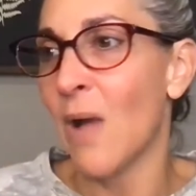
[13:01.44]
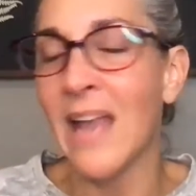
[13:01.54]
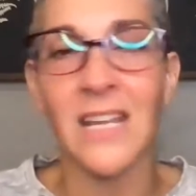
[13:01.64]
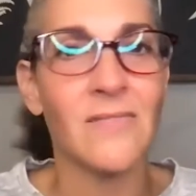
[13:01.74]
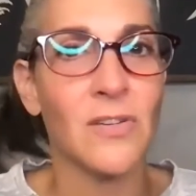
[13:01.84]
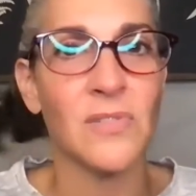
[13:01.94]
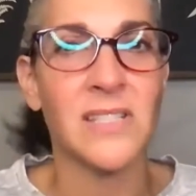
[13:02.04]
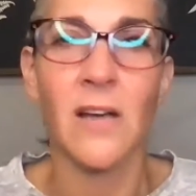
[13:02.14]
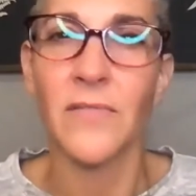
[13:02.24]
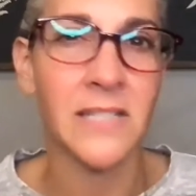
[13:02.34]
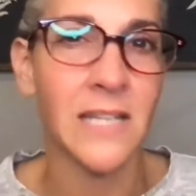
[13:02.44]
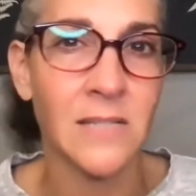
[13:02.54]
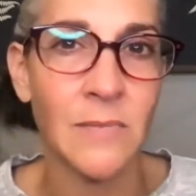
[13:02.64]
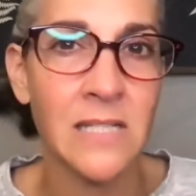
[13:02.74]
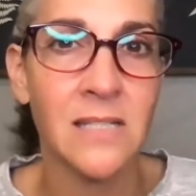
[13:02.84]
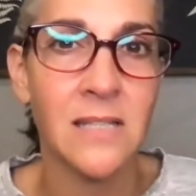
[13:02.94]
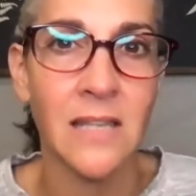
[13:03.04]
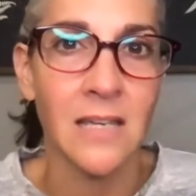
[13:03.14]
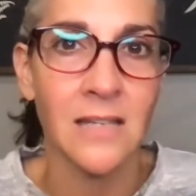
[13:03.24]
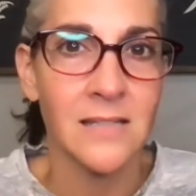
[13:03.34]
any of those self-assessments
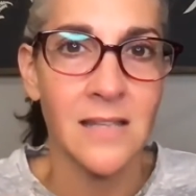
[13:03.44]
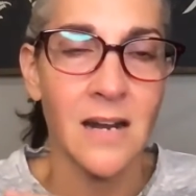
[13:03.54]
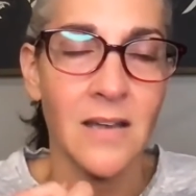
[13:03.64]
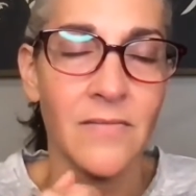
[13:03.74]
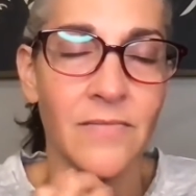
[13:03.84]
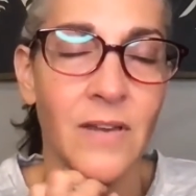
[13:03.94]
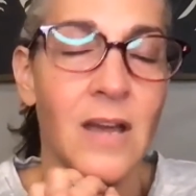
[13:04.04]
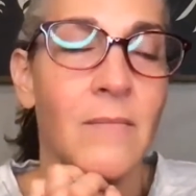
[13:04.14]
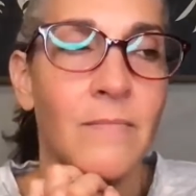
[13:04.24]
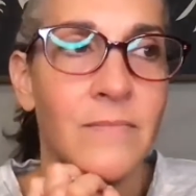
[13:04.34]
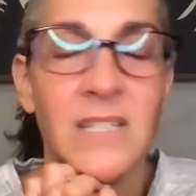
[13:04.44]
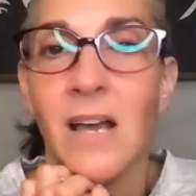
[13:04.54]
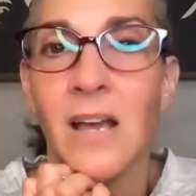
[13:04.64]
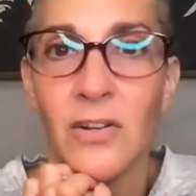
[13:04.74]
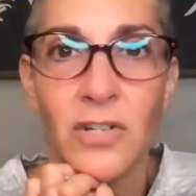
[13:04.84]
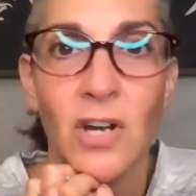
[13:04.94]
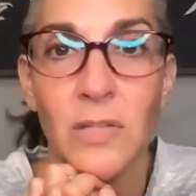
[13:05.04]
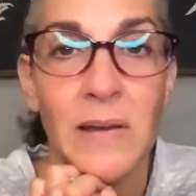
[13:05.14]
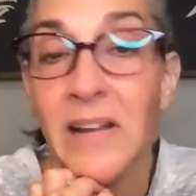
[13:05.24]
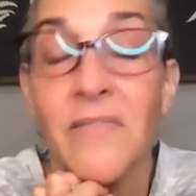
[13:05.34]
things that I've done or talked
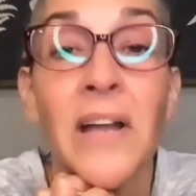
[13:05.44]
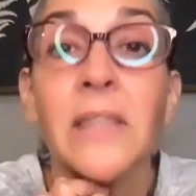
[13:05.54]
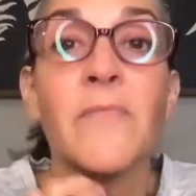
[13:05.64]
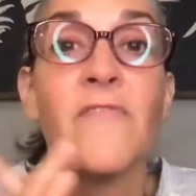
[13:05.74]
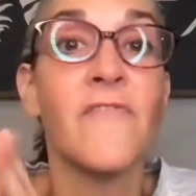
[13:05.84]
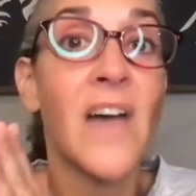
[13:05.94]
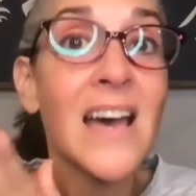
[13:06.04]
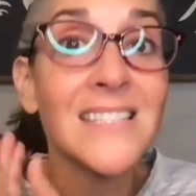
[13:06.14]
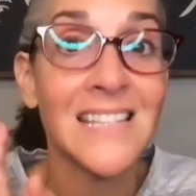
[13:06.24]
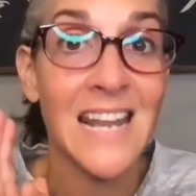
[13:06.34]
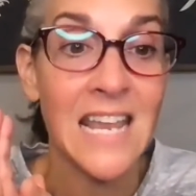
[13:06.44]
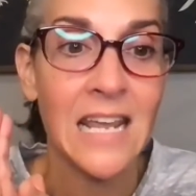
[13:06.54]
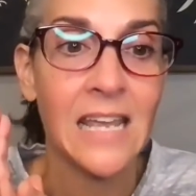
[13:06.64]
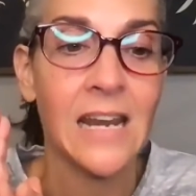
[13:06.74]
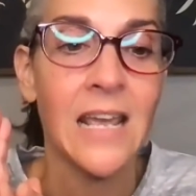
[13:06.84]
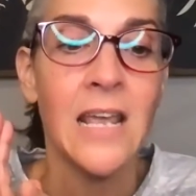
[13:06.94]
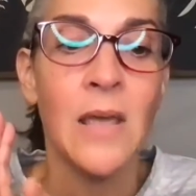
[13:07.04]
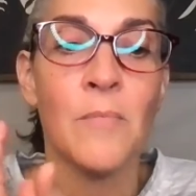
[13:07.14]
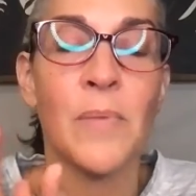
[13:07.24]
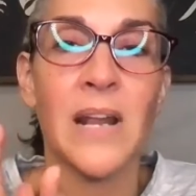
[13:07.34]
about, I find them fascinating,
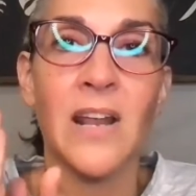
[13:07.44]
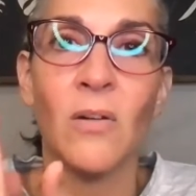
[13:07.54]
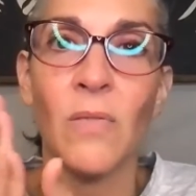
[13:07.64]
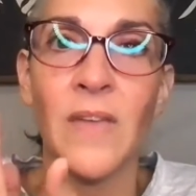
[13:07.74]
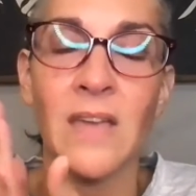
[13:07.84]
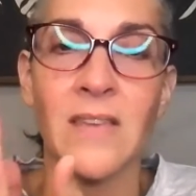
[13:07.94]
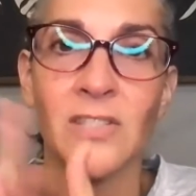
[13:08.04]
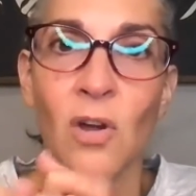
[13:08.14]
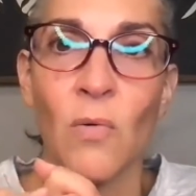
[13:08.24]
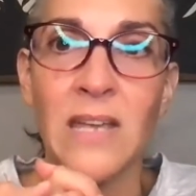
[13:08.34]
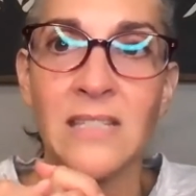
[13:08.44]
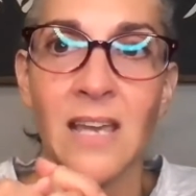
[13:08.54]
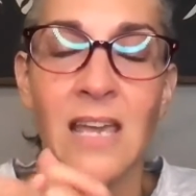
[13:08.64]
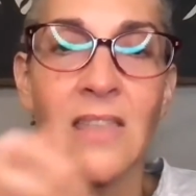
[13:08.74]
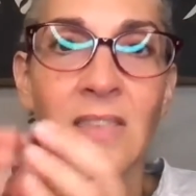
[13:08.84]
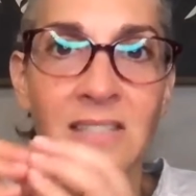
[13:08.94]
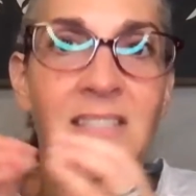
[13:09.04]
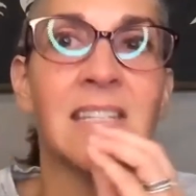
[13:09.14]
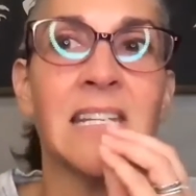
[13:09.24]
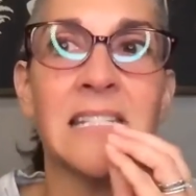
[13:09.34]
but I don't think that's always like, this
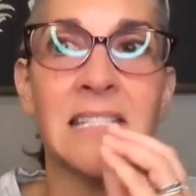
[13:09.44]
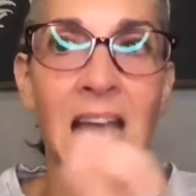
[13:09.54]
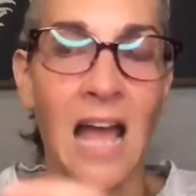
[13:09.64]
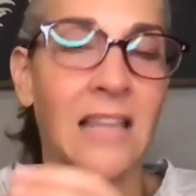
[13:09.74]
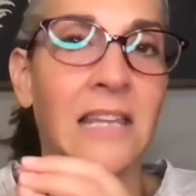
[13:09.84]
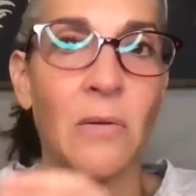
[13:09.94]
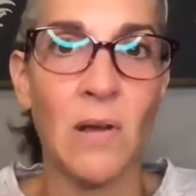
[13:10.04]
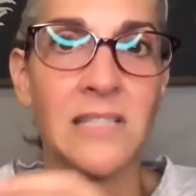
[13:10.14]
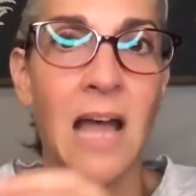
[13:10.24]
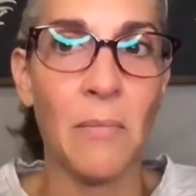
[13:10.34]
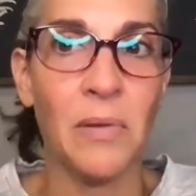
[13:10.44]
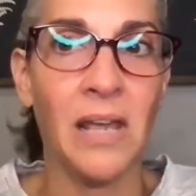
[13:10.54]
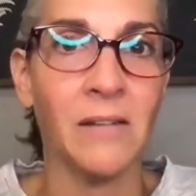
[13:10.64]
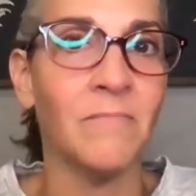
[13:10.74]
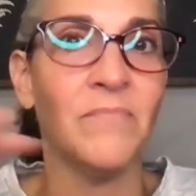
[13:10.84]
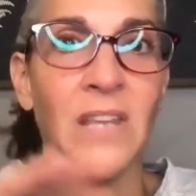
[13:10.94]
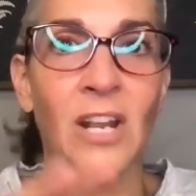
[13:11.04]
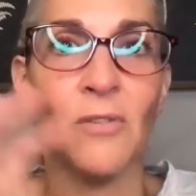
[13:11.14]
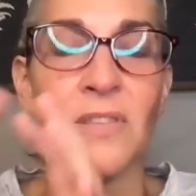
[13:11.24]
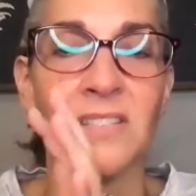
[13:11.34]
is exactly what's happening.
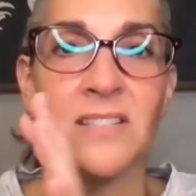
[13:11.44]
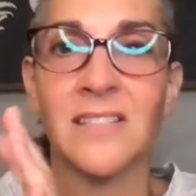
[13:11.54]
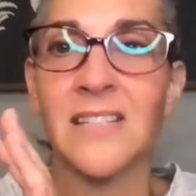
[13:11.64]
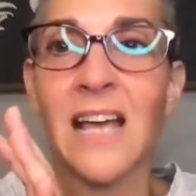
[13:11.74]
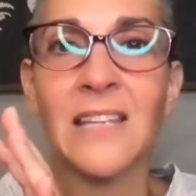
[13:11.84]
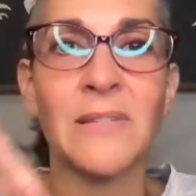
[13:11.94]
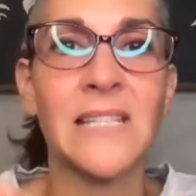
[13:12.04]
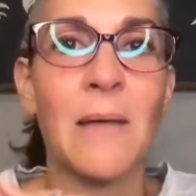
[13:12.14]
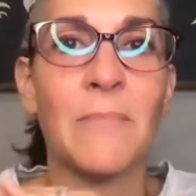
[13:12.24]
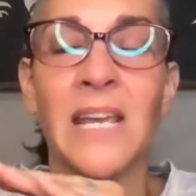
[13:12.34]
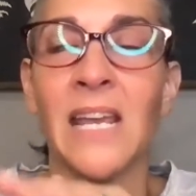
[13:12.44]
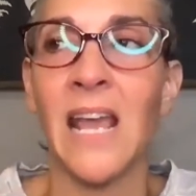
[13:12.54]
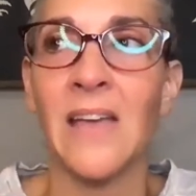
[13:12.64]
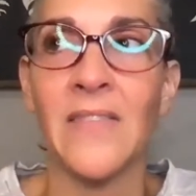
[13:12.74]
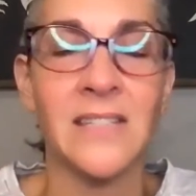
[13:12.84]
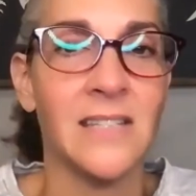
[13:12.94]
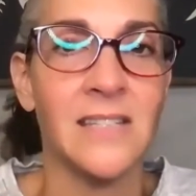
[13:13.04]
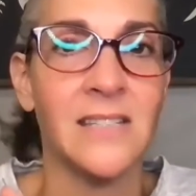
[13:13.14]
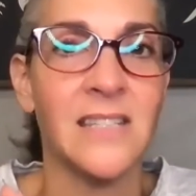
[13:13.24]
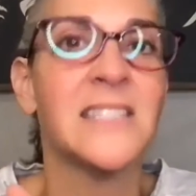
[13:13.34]
This is exactly what's happening. And this
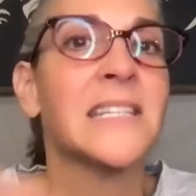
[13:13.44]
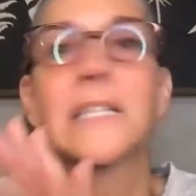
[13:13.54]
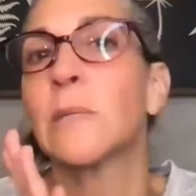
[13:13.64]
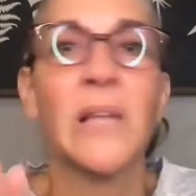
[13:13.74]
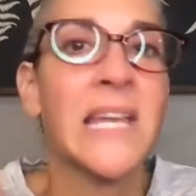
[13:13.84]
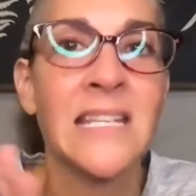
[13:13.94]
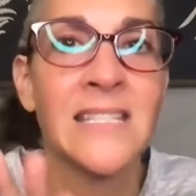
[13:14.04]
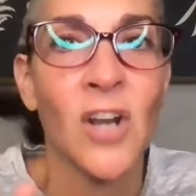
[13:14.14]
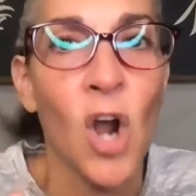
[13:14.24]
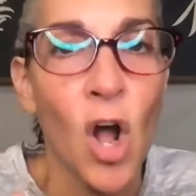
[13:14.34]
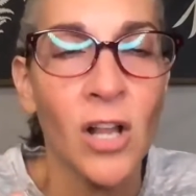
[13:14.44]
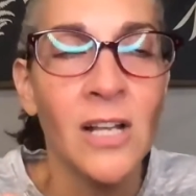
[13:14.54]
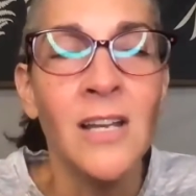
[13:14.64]
explains it all.